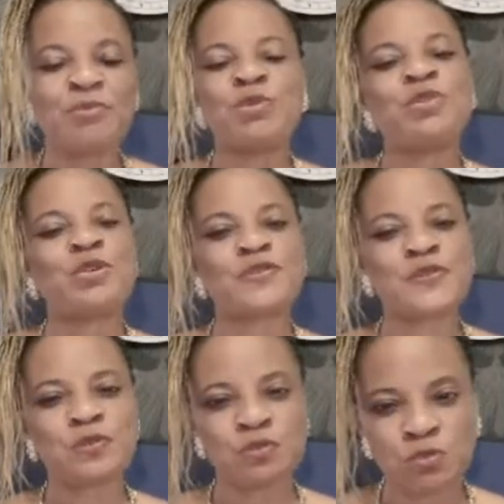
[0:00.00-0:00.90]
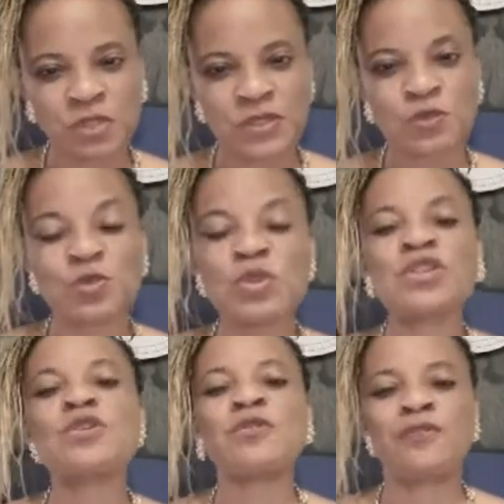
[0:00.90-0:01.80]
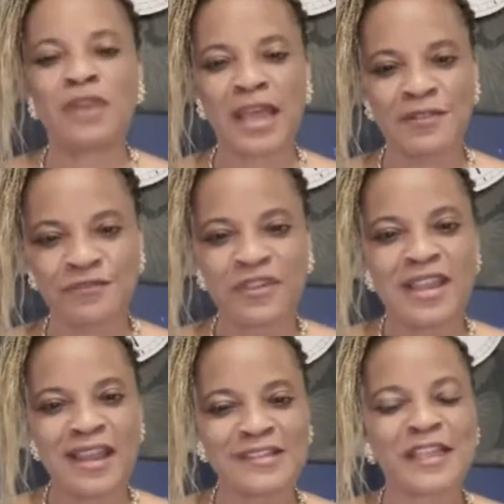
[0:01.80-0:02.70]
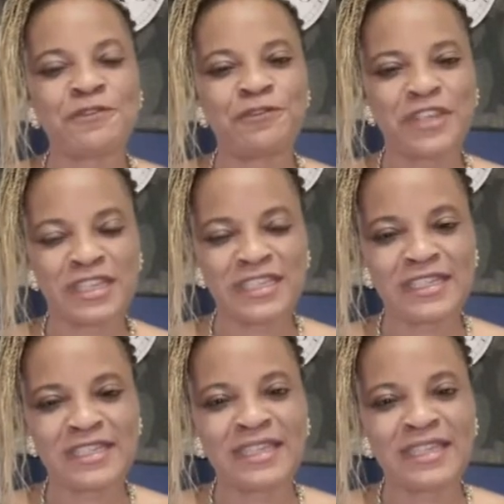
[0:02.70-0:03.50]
but because the situation of life has affected